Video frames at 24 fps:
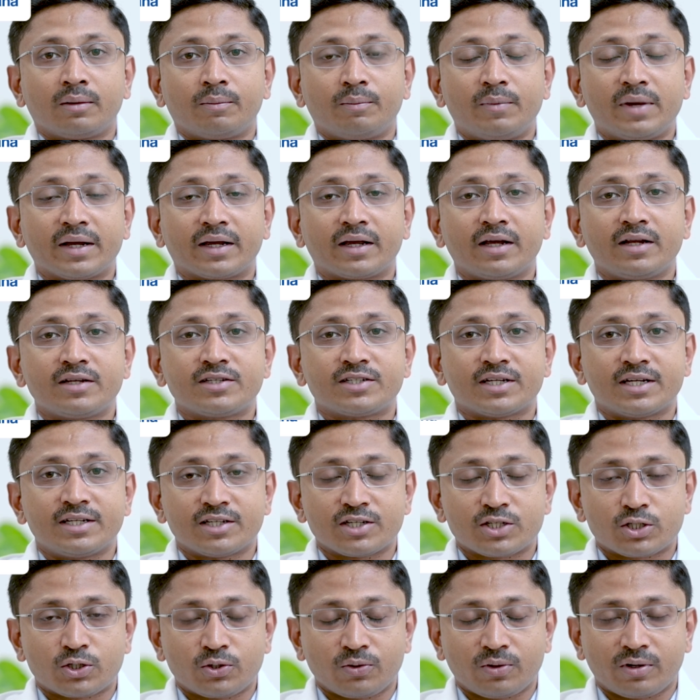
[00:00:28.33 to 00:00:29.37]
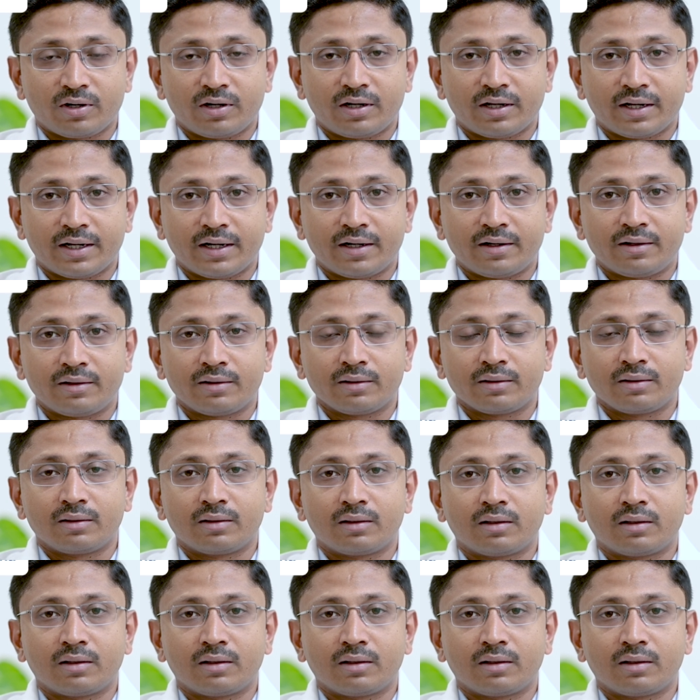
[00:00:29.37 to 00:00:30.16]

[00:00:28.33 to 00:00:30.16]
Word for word: making changes to your diet